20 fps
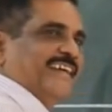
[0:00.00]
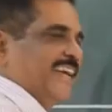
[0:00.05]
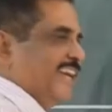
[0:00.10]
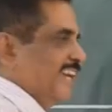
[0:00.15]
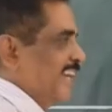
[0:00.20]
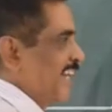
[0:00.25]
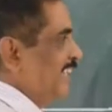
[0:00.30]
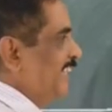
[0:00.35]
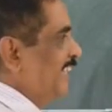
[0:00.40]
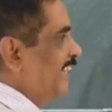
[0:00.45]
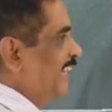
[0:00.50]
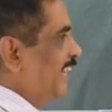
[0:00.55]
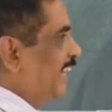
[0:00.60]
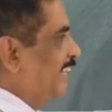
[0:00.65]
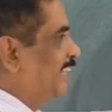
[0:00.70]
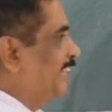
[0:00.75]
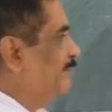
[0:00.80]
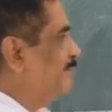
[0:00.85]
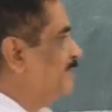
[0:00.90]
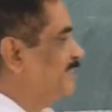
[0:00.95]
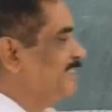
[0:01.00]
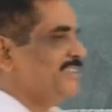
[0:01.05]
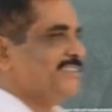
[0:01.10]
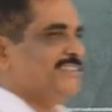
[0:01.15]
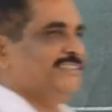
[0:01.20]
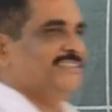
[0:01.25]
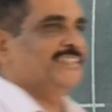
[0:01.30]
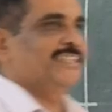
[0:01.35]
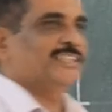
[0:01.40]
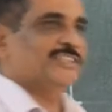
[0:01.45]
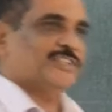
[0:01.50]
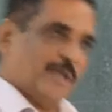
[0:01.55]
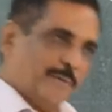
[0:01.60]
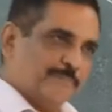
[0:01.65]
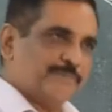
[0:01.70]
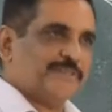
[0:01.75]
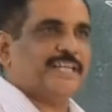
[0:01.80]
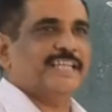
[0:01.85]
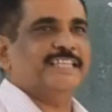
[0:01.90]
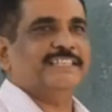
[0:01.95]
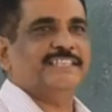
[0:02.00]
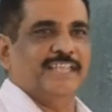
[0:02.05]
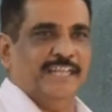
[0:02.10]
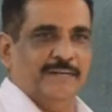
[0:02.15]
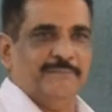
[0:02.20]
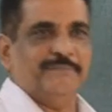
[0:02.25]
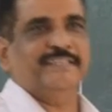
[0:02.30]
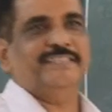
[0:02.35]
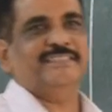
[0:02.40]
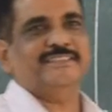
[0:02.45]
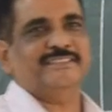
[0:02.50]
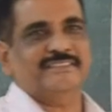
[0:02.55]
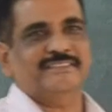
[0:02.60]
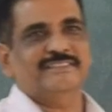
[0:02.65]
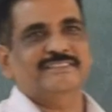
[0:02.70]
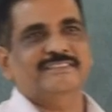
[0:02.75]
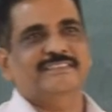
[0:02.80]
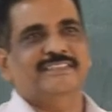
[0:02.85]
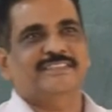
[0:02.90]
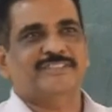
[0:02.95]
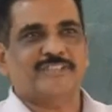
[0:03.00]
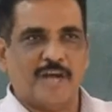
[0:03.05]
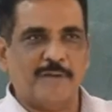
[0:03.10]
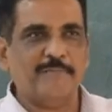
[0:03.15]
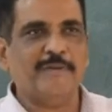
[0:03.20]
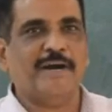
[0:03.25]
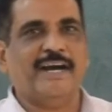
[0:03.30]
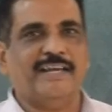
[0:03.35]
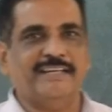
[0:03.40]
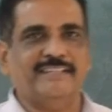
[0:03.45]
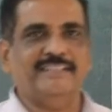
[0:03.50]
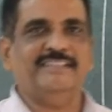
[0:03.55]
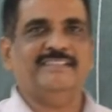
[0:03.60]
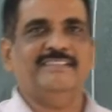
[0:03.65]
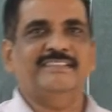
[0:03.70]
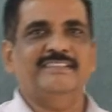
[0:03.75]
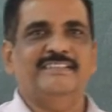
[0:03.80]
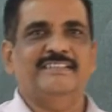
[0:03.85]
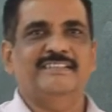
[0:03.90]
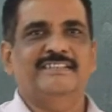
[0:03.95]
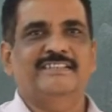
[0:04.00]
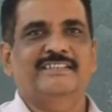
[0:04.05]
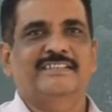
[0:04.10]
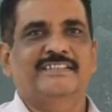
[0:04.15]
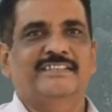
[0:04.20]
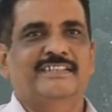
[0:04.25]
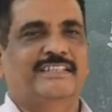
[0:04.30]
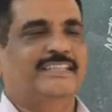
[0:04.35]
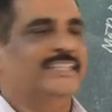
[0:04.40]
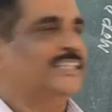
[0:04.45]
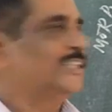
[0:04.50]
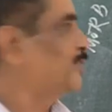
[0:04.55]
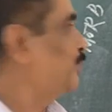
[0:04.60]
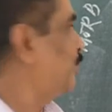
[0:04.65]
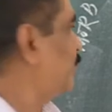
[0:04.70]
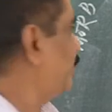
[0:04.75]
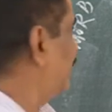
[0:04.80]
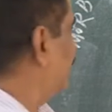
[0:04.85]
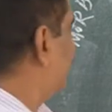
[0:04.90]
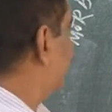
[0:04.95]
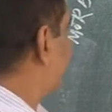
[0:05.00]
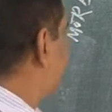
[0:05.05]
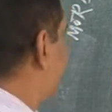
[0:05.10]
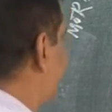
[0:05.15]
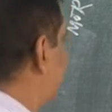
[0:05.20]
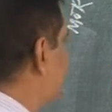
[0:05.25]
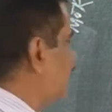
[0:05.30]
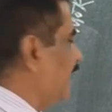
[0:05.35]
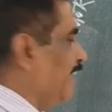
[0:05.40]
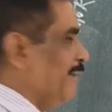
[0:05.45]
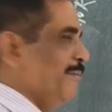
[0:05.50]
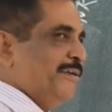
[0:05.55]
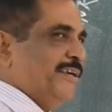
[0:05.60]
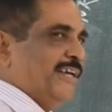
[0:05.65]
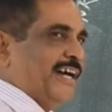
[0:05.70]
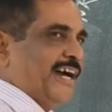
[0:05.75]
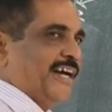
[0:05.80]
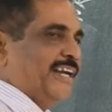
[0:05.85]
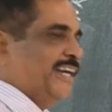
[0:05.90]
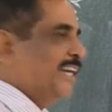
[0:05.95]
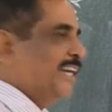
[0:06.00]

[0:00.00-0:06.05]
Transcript: Another diagram is some trace elements, some RE. So the trace element RE